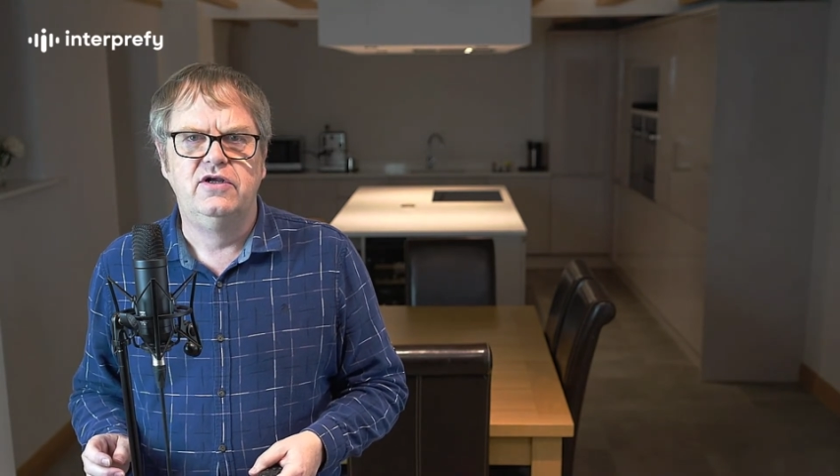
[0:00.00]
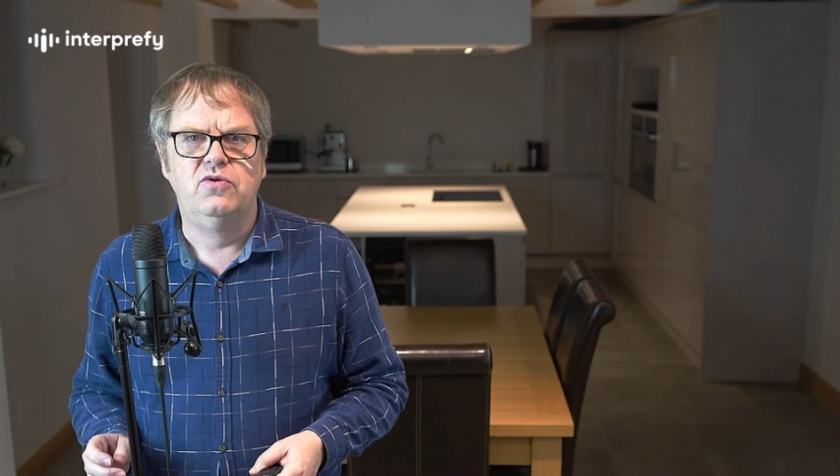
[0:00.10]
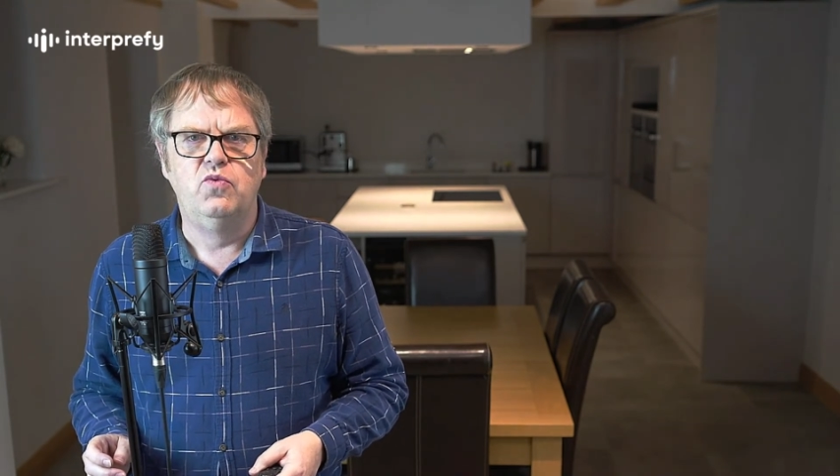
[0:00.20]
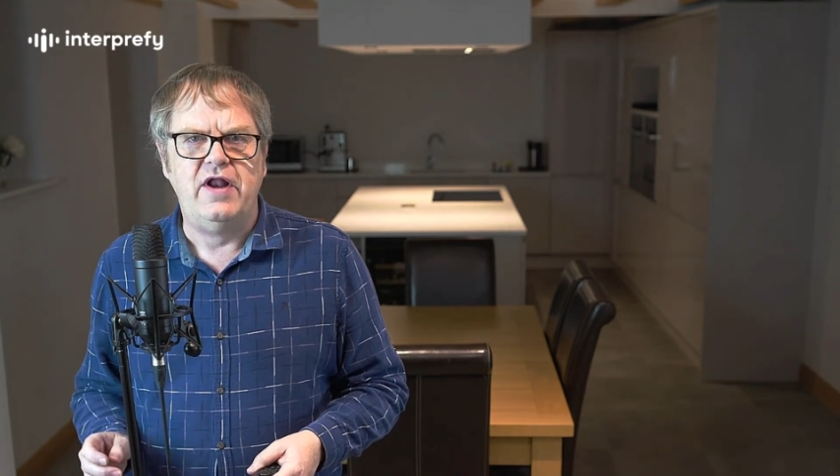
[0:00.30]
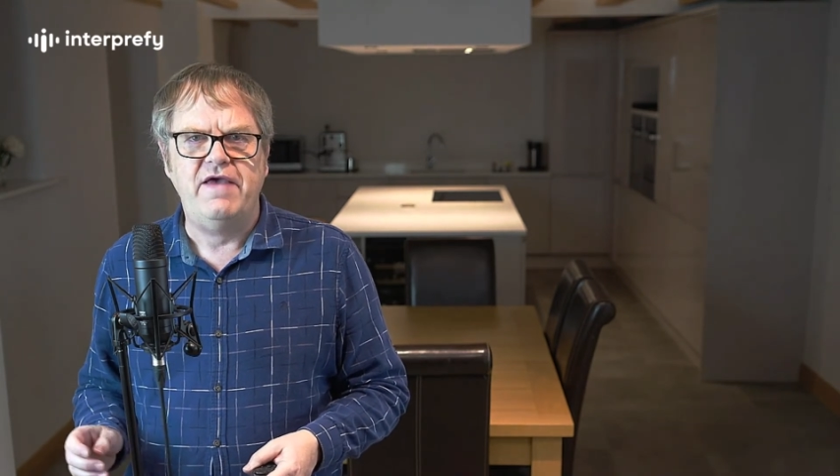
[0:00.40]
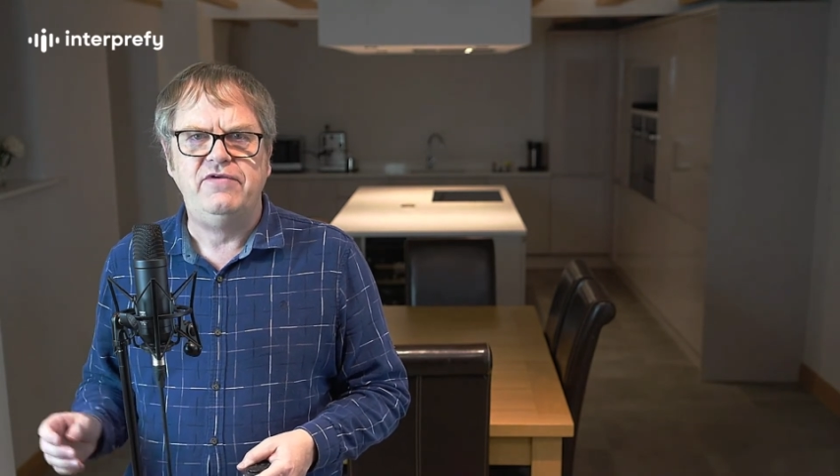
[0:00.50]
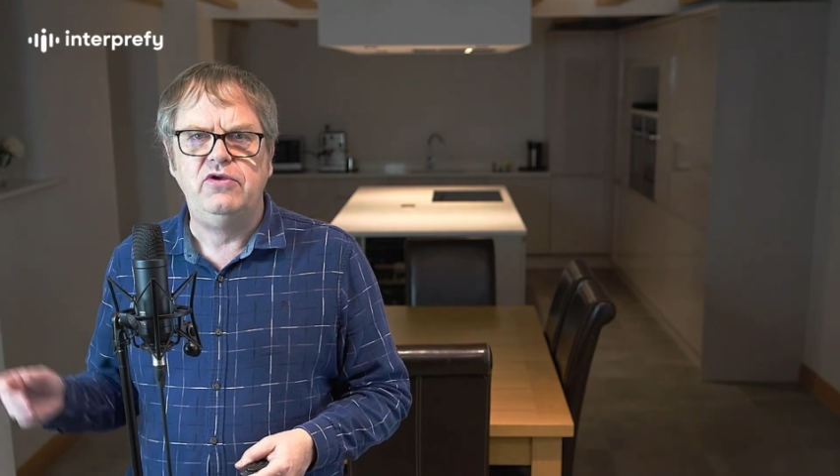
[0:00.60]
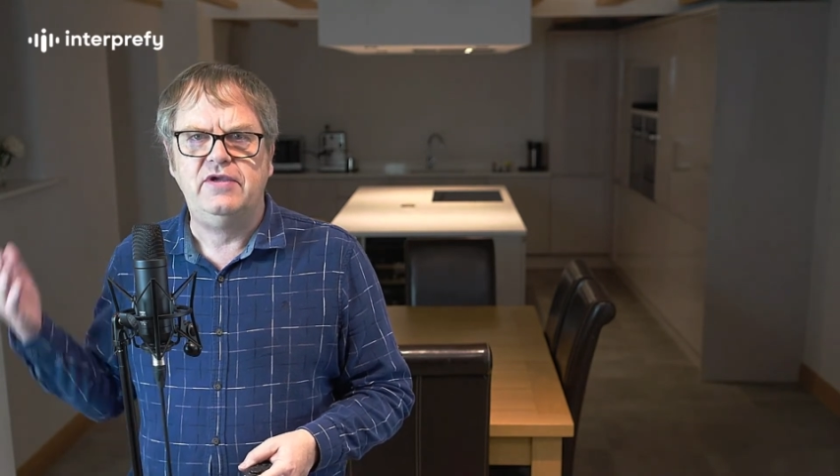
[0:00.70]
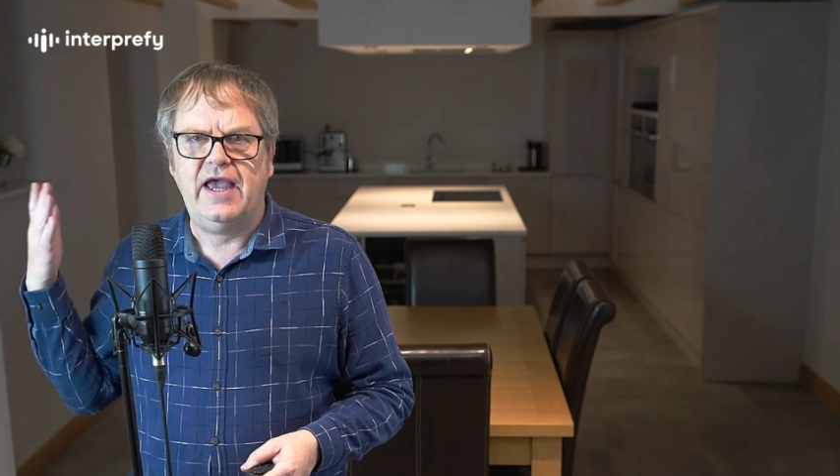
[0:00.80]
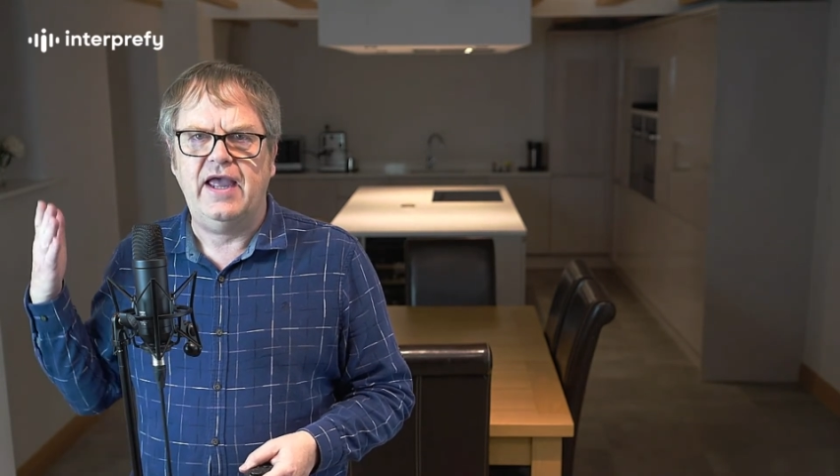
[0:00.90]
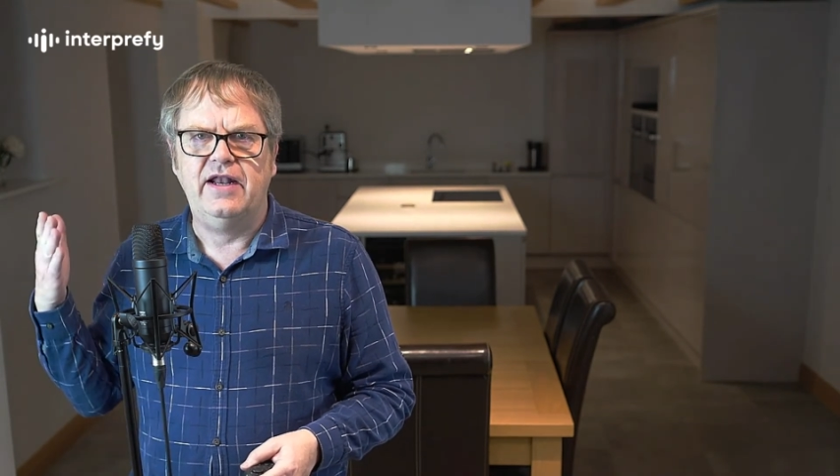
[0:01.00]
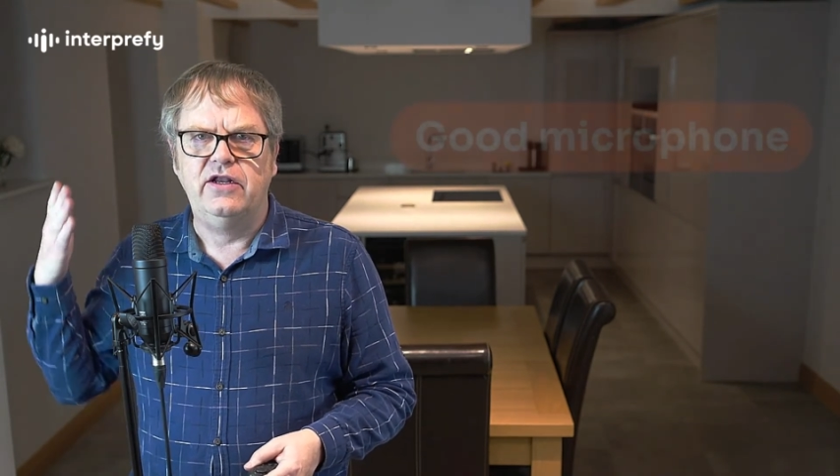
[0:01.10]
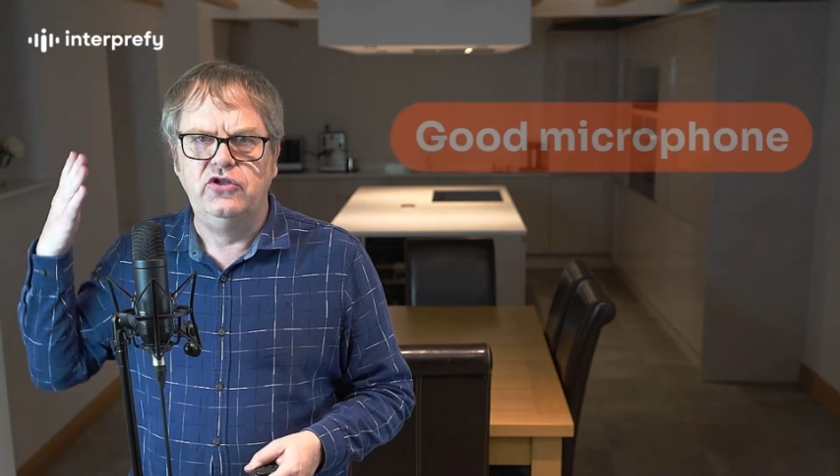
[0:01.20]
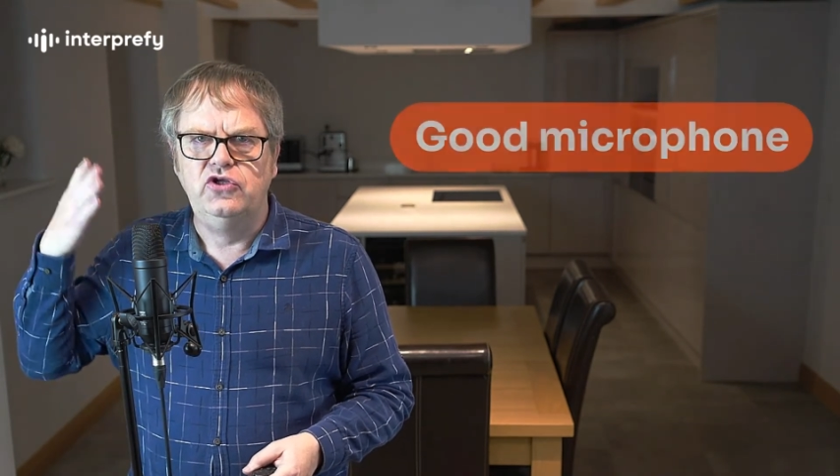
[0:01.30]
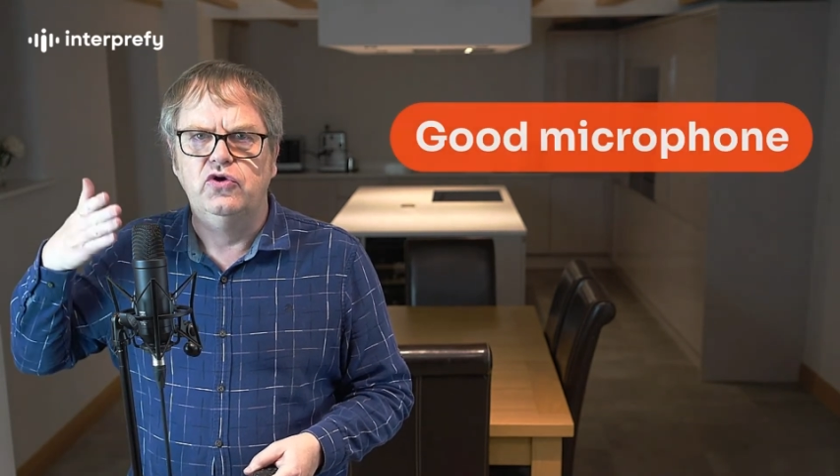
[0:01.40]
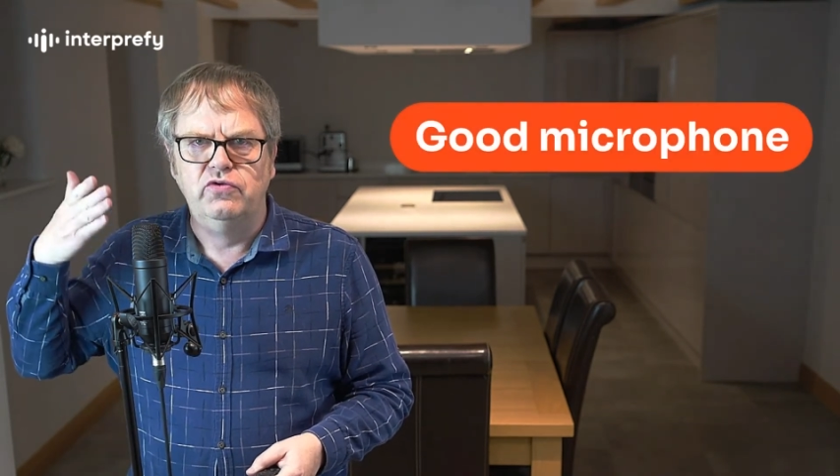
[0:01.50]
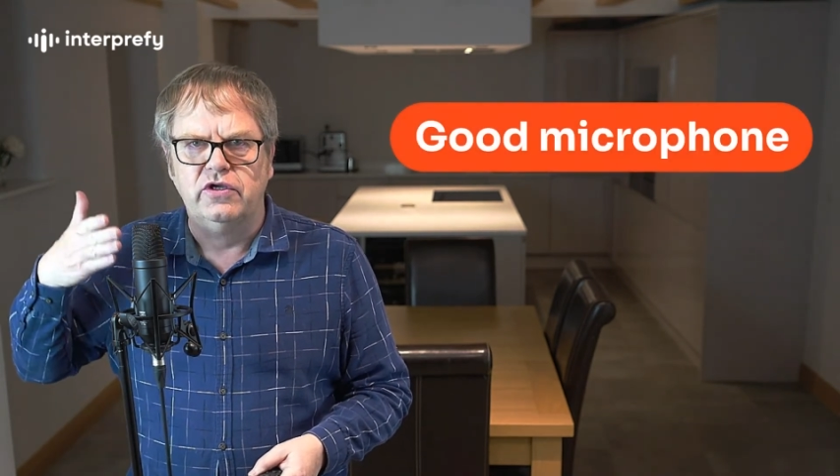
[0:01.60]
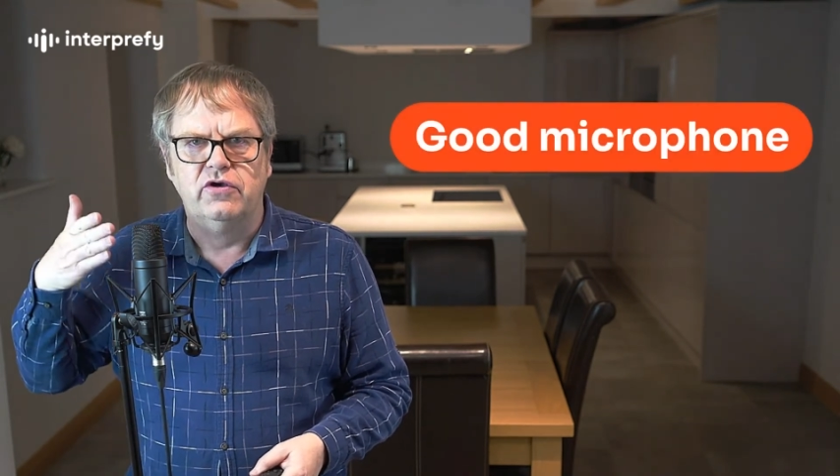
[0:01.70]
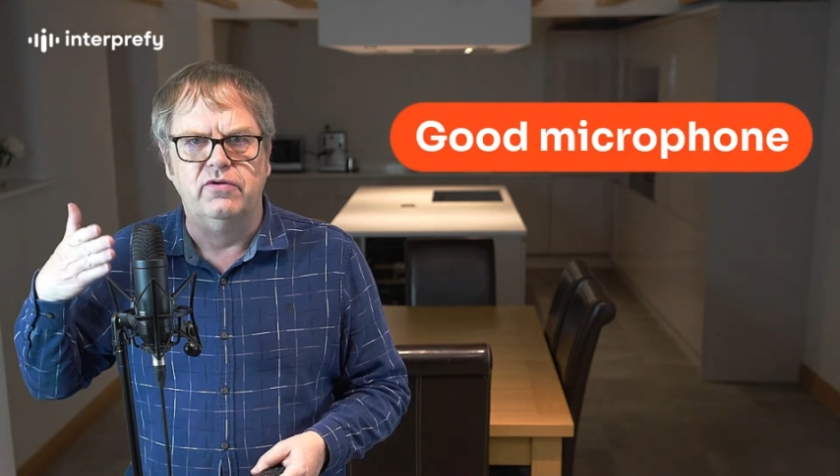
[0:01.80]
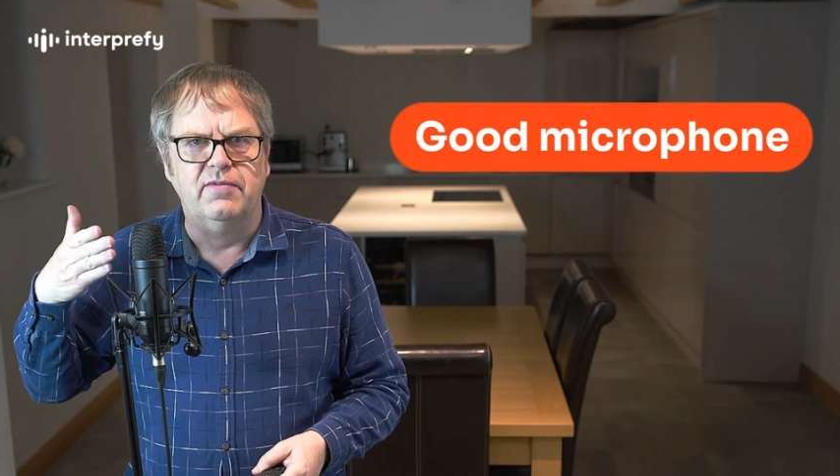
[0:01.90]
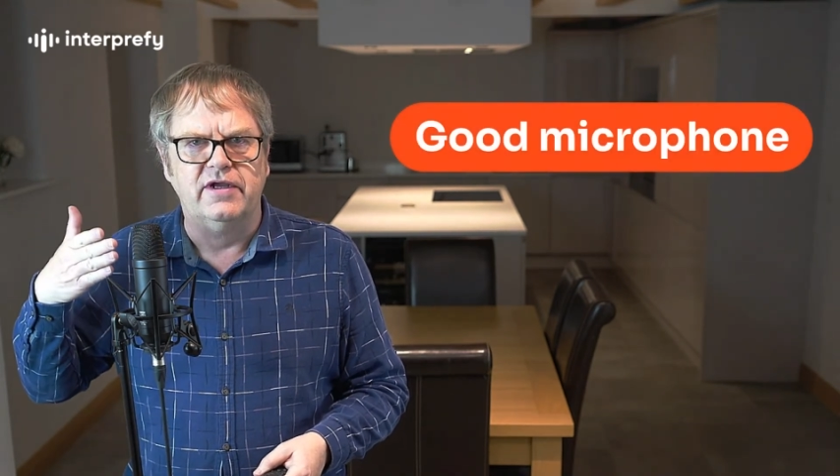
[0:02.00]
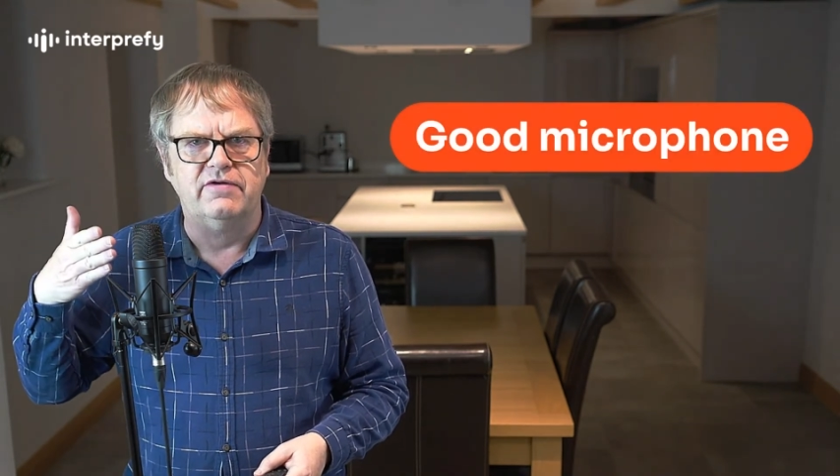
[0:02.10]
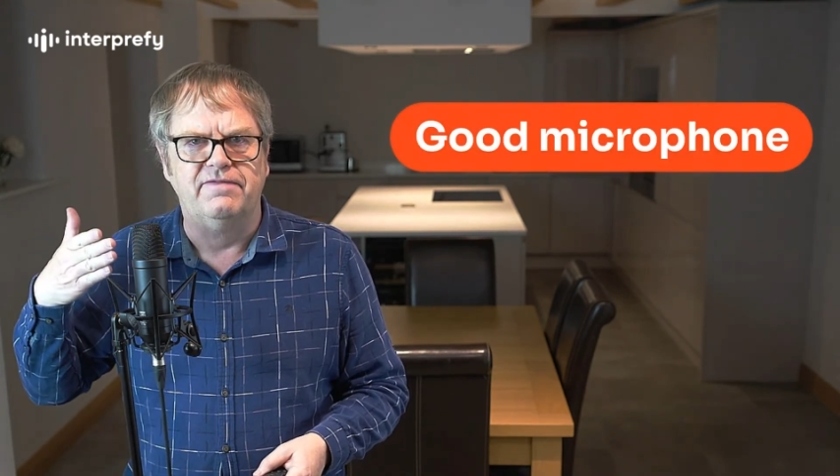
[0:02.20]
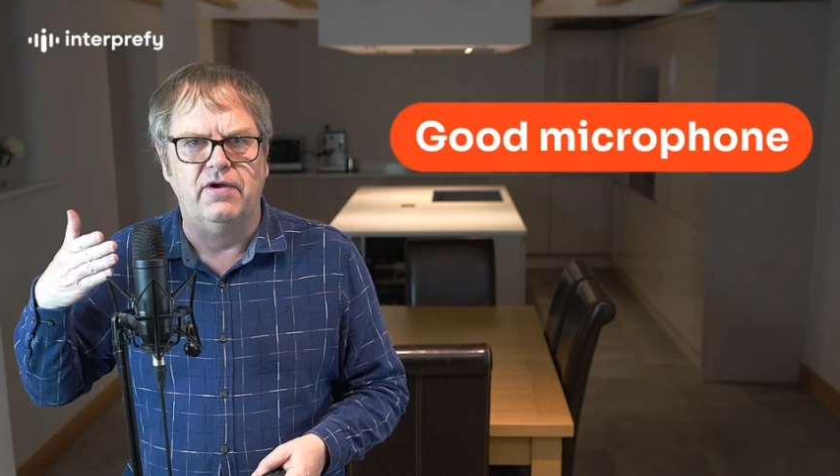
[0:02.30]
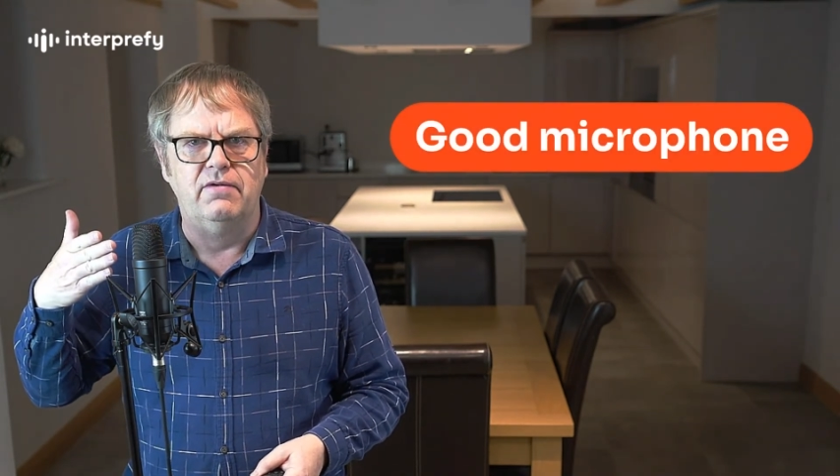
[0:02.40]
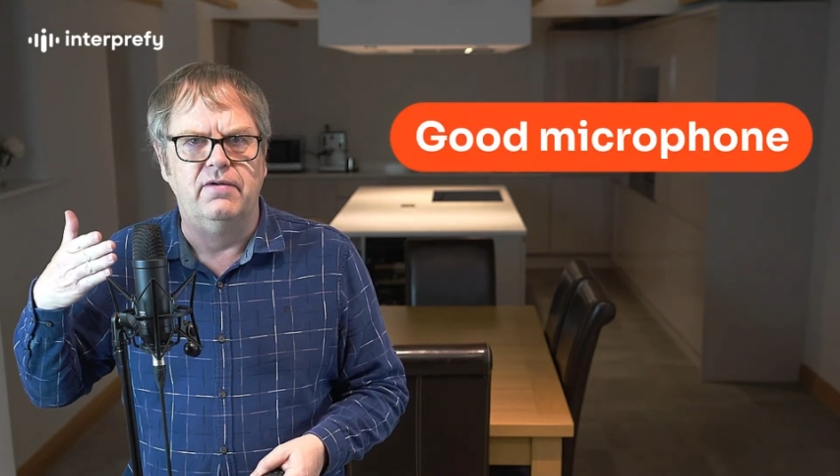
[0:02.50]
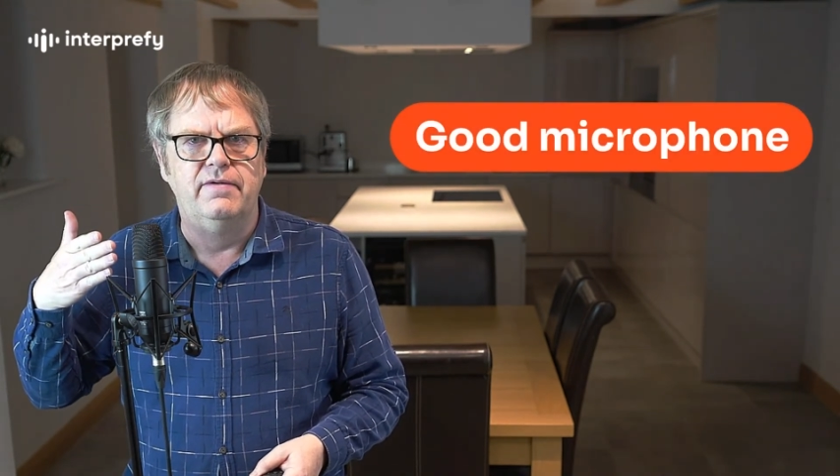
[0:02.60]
whenever you can, use a good microphone